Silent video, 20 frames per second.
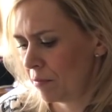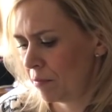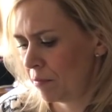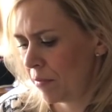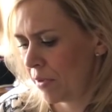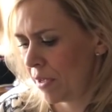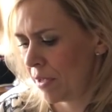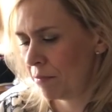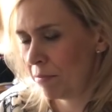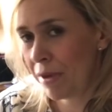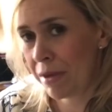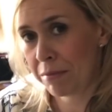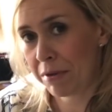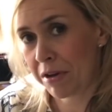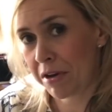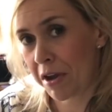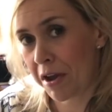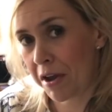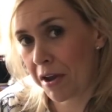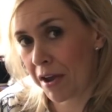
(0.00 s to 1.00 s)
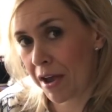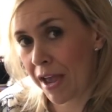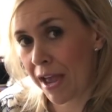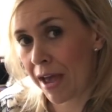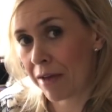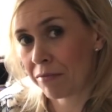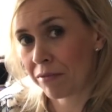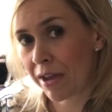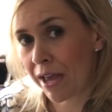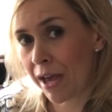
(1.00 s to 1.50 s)
but maybe not. I
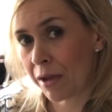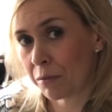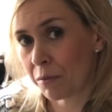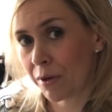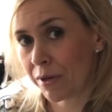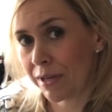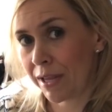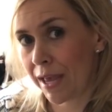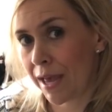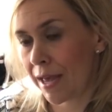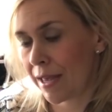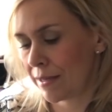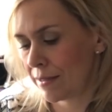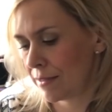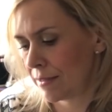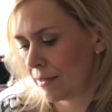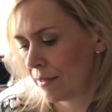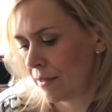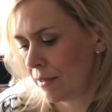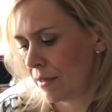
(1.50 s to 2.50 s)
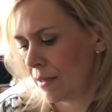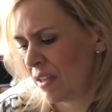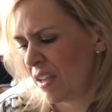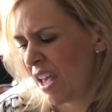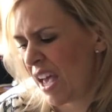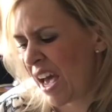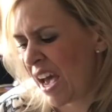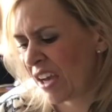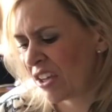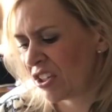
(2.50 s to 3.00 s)
haven't had one yet.
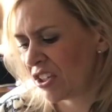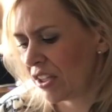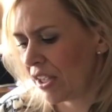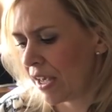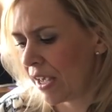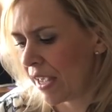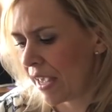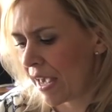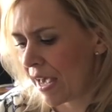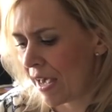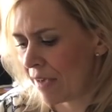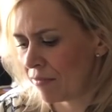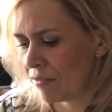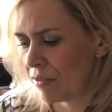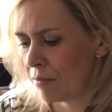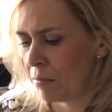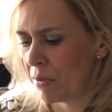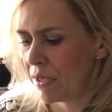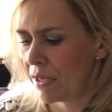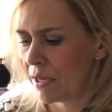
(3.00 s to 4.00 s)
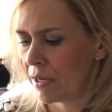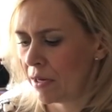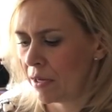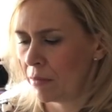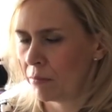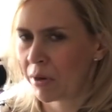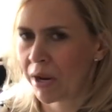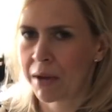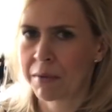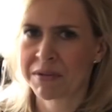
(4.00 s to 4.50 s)
Actually, I have in the
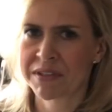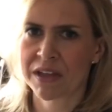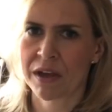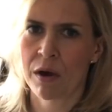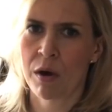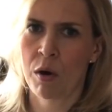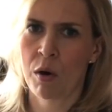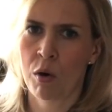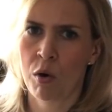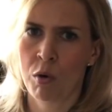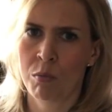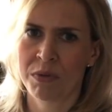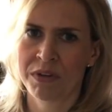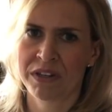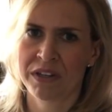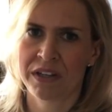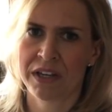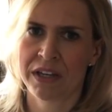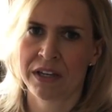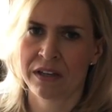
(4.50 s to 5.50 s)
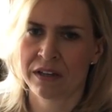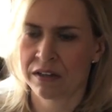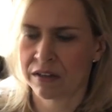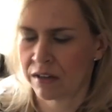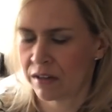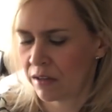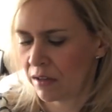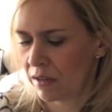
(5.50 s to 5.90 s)
beginning, but I was at home and in